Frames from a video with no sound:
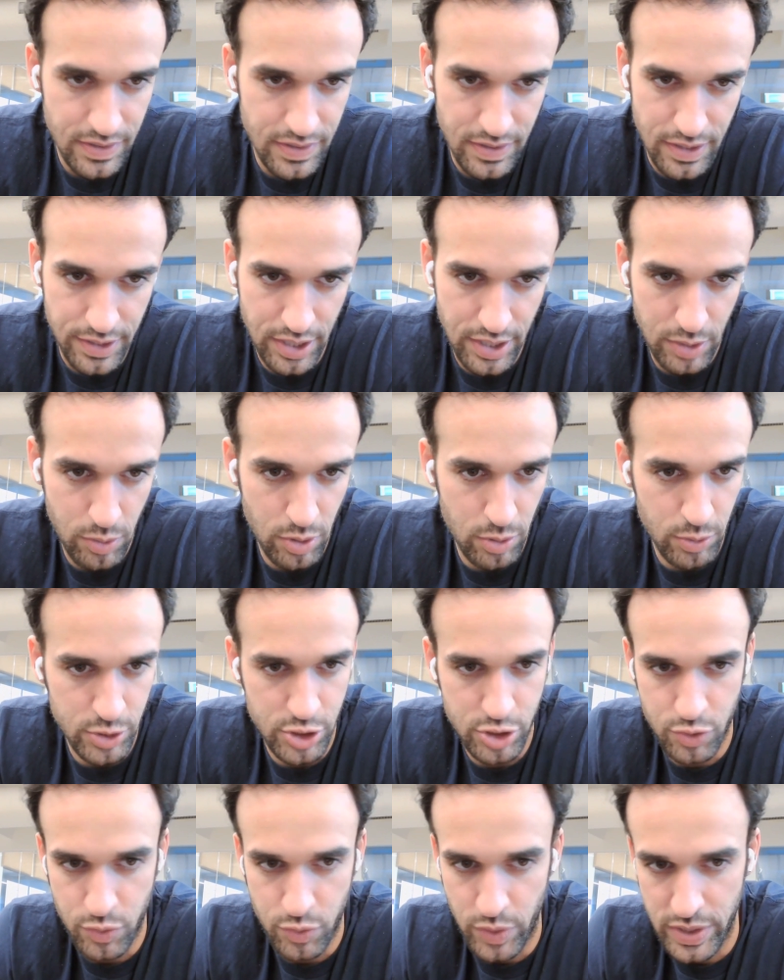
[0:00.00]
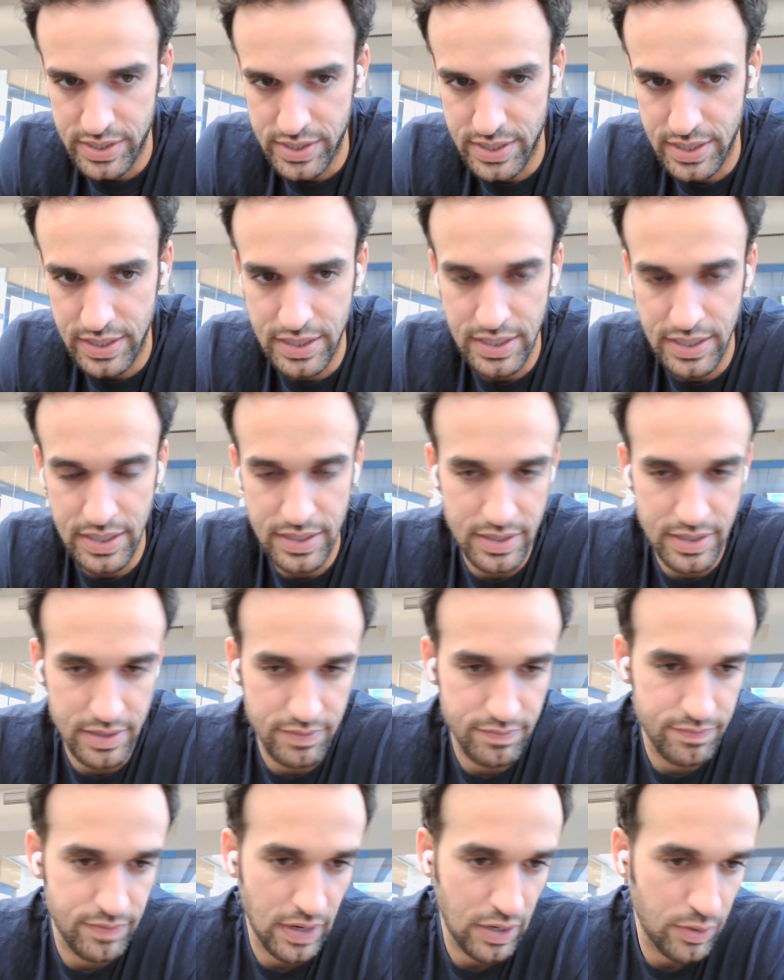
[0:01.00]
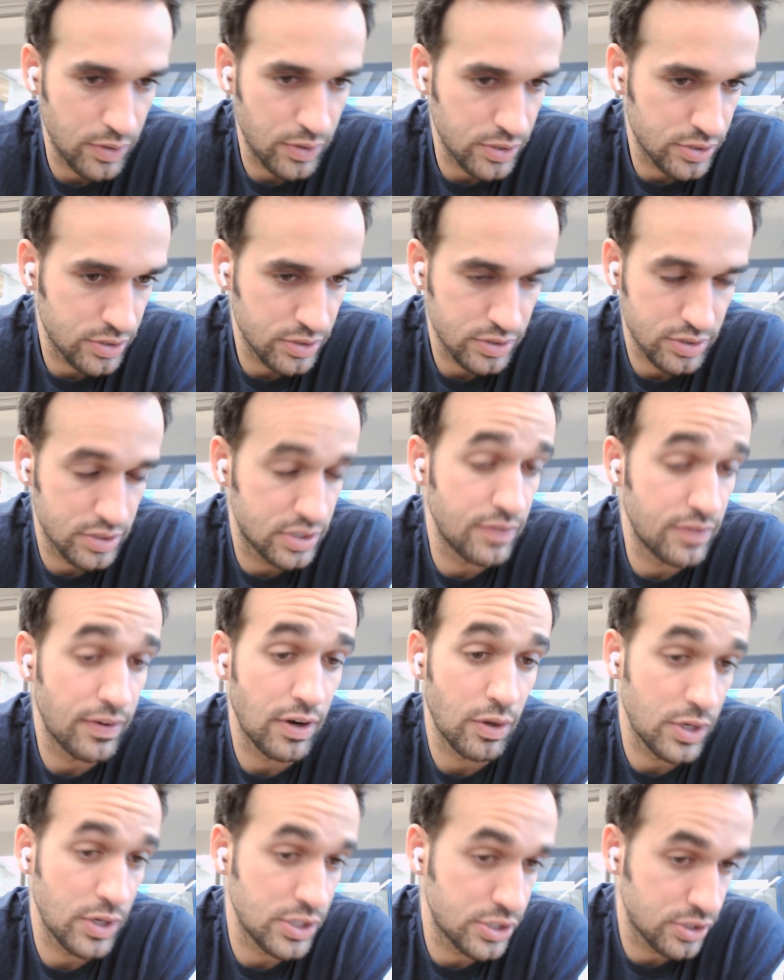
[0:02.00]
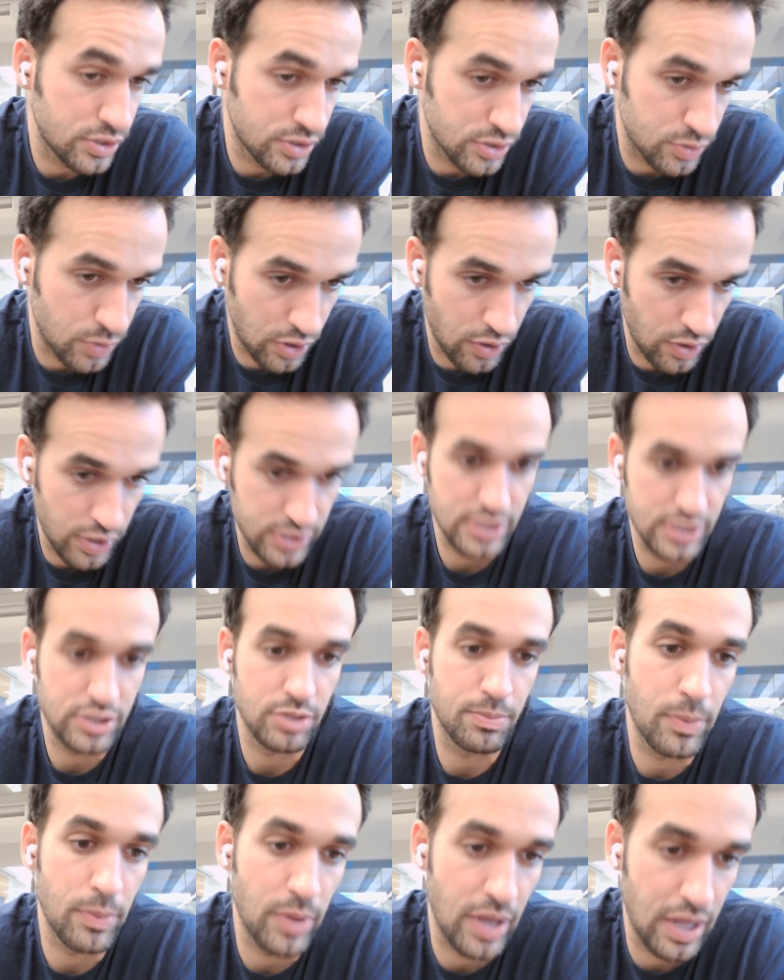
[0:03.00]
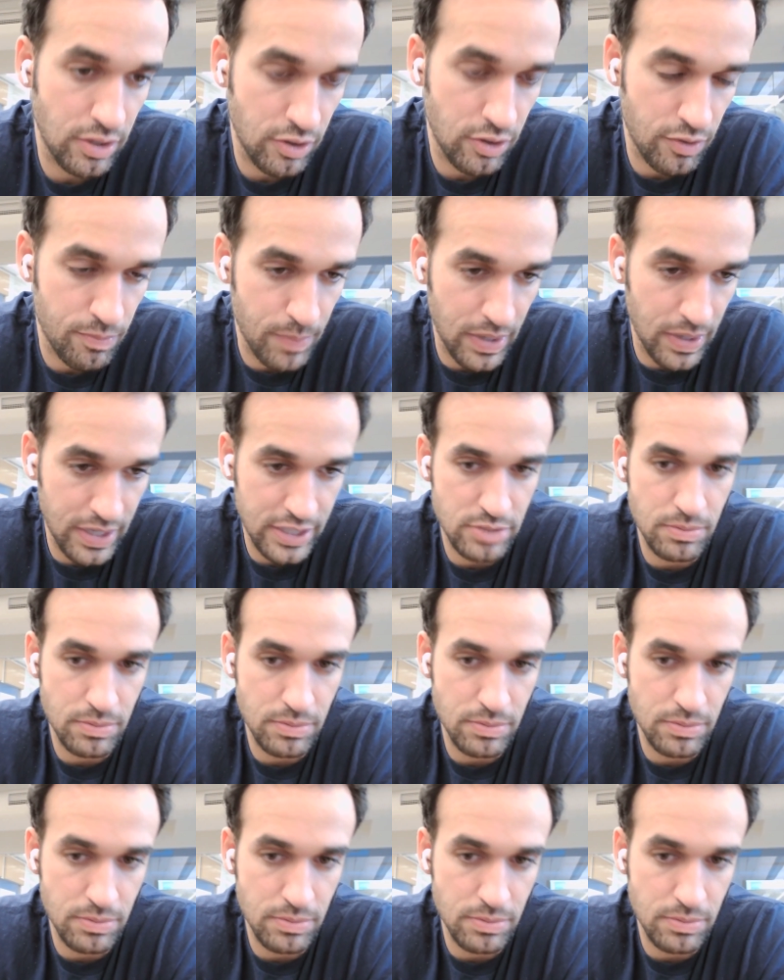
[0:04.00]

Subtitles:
the tech world was crazy and the valuations were crazy. So people had a lot of money.